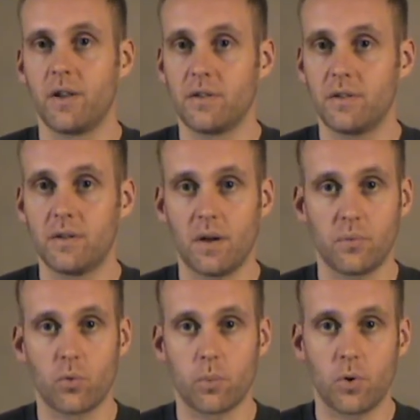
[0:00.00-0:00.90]
else's
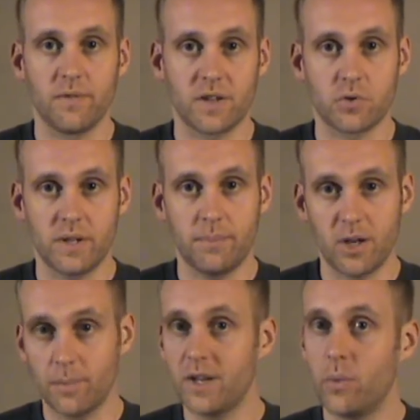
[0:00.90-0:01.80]
4-point victory
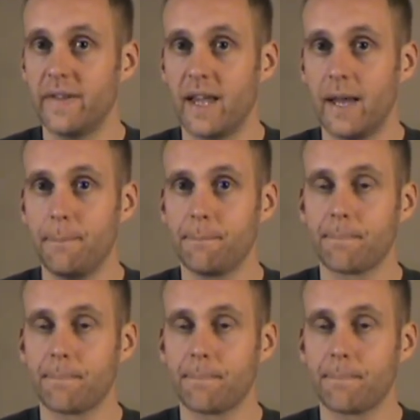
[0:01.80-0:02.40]
pyramid to win the game.